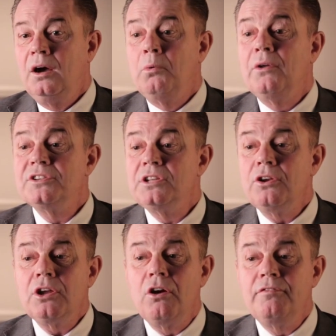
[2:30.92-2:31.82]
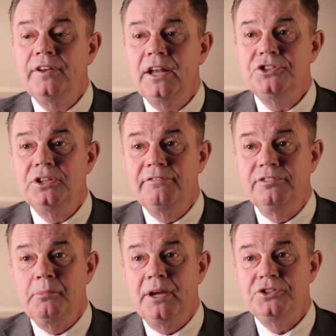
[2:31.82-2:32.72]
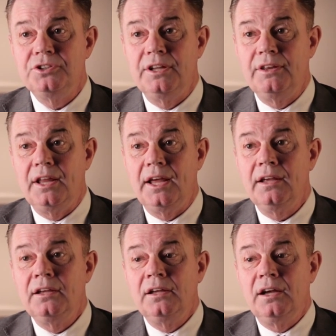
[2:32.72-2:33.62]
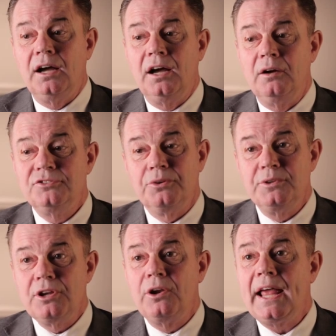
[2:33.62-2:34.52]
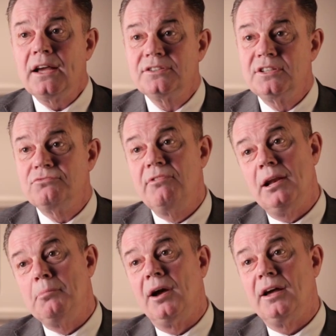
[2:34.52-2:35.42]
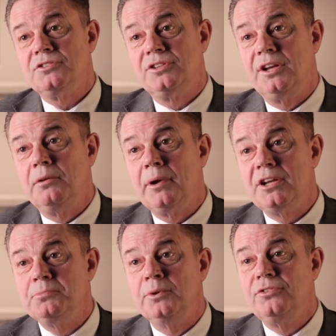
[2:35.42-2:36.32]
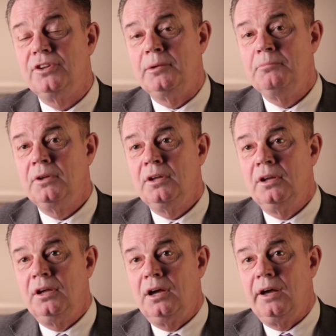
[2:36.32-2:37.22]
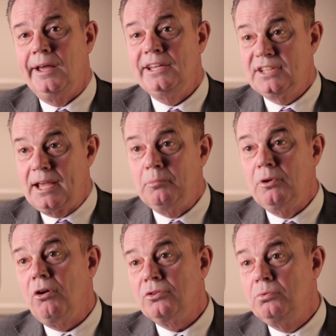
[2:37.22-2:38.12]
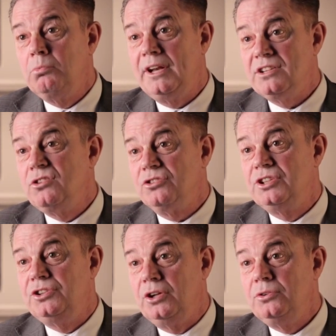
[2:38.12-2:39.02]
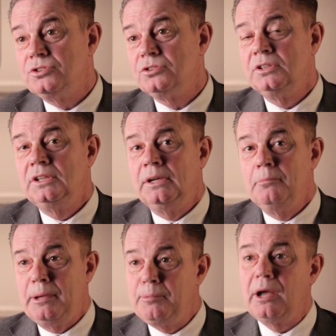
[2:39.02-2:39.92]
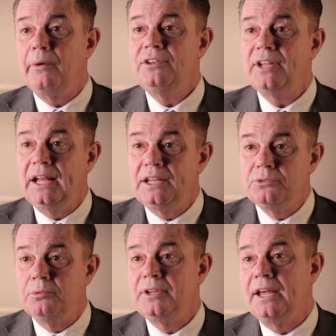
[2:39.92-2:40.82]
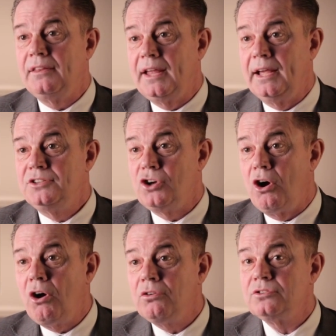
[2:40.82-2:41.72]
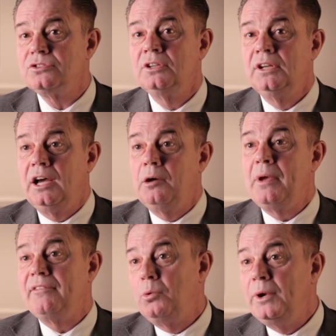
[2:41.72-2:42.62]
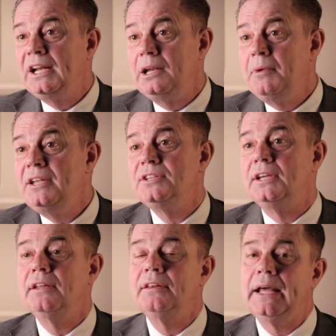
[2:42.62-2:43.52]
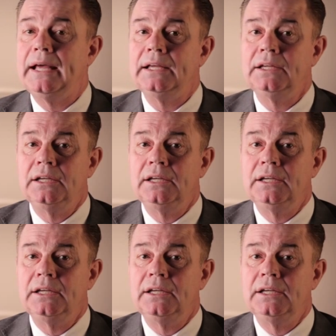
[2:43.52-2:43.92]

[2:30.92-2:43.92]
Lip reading: Well, there's a lot of confidential information in there, so it's only accessed really by our senior management team. It's kept locked when it's not in use. People go in daily to update their charts, and we have a weekly meeting in there.